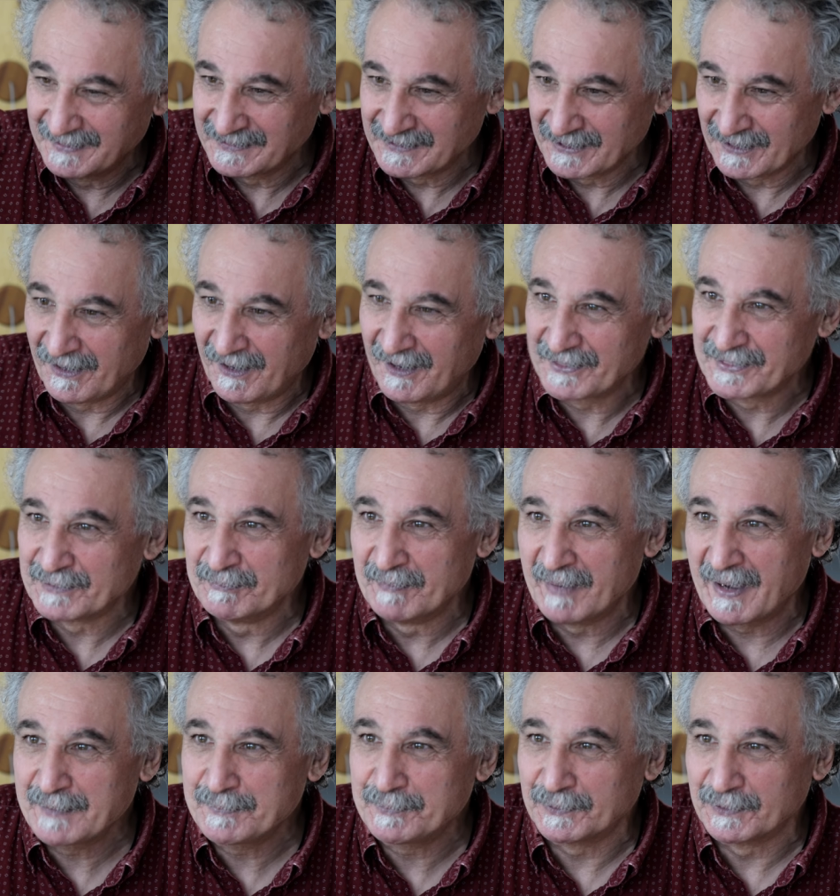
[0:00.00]
to hide the
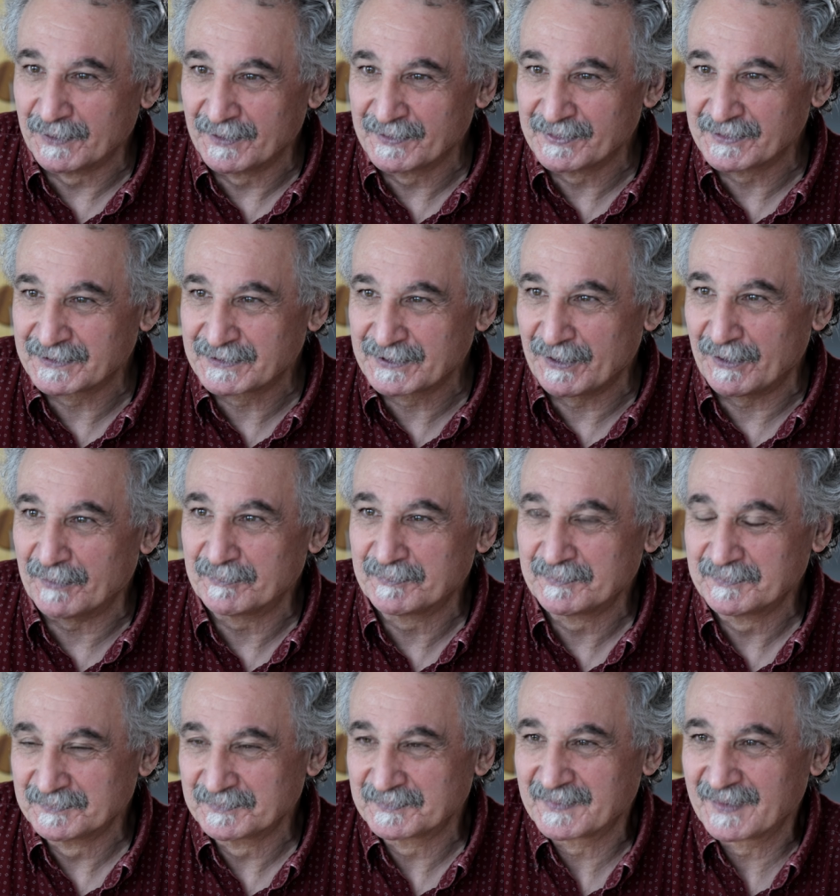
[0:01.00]
maple on the top.